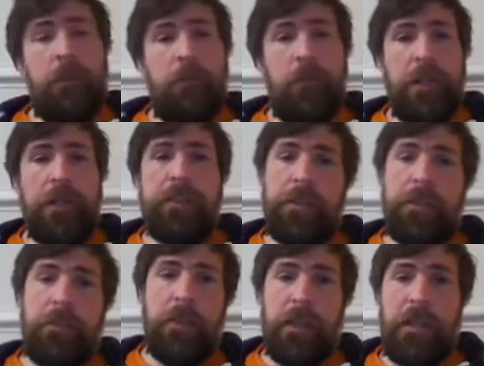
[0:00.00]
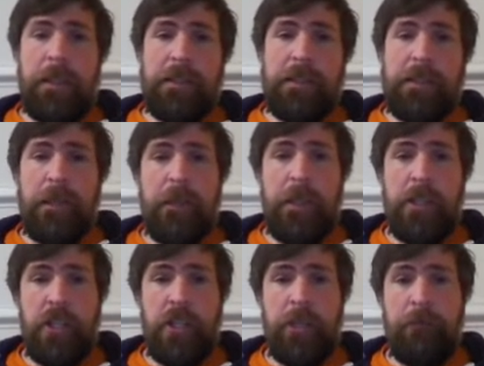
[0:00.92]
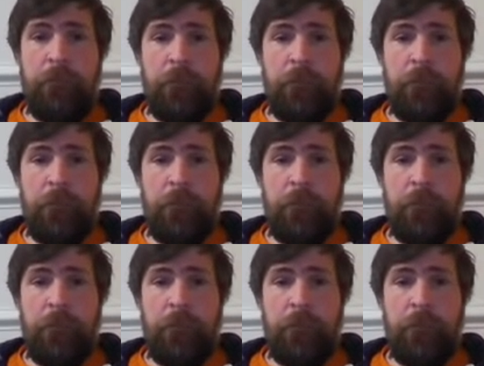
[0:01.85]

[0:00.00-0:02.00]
we're going to continue talking about South Asia.